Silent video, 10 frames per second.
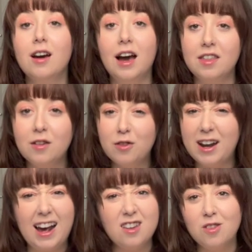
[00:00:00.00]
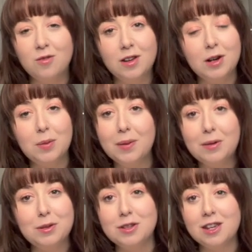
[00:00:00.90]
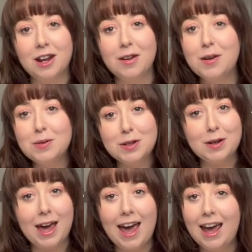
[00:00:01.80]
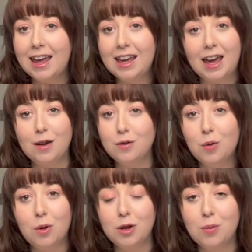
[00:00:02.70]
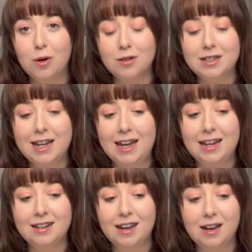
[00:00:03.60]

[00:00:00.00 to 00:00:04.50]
I think for an action film, it was, you know, it was okay. It gave you what you wanted.